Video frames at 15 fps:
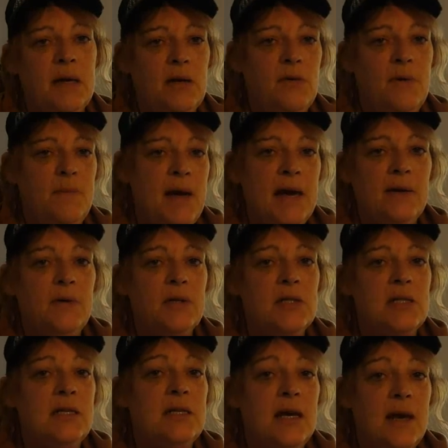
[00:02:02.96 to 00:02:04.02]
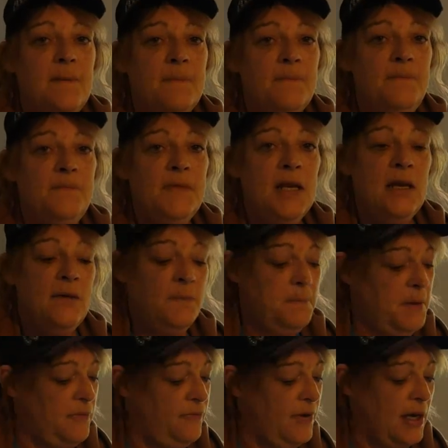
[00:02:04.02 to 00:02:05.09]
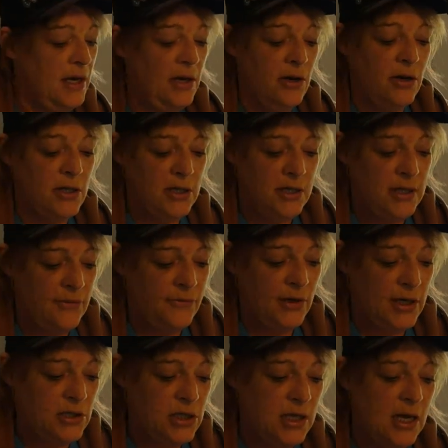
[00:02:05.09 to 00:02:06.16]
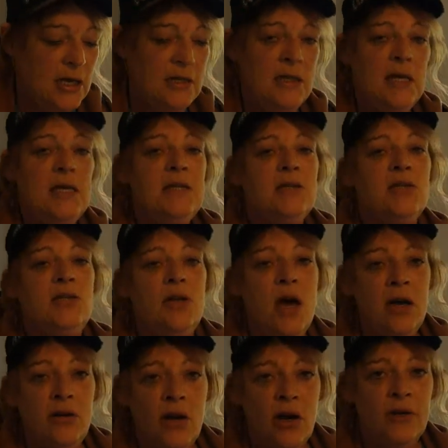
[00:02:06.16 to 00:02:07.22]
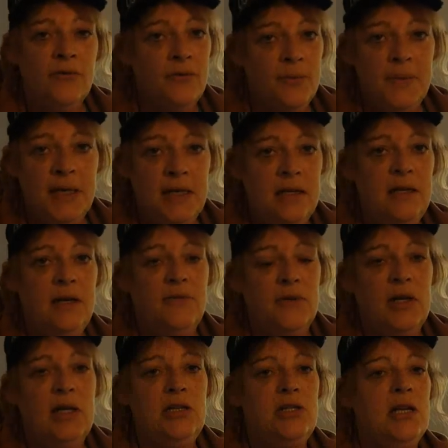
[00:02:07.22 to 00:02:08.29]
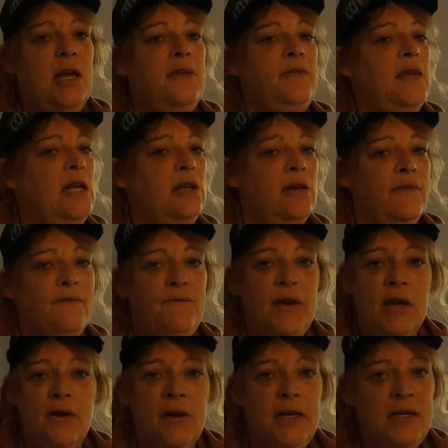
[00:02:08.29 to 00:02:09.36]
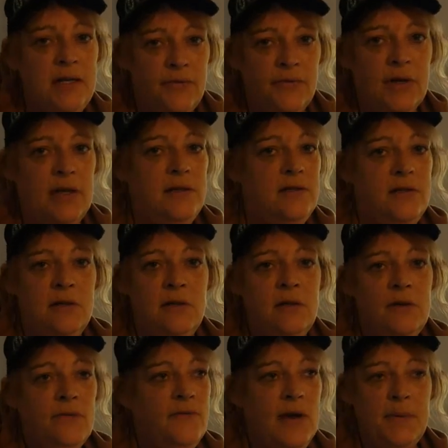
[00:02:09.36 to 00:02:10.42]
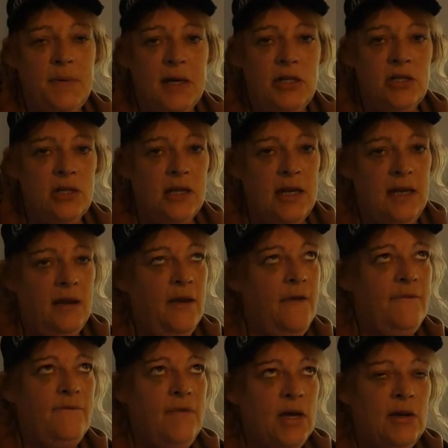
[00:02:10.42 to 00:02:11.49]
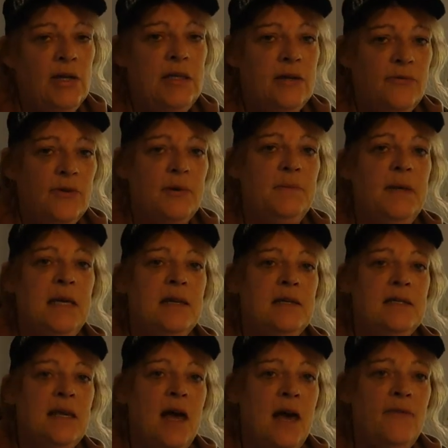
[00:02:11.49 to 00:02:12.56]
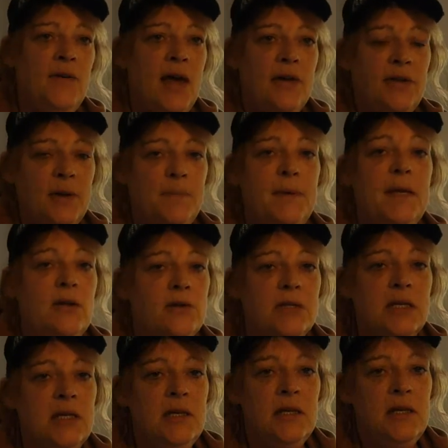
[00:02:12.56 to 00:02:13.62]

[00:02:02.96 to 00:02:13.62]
by going backwards in time. It'd be very hard to differentiate. It's not hard for me to differentiate. They look very different vibrationally, very different because of how they're built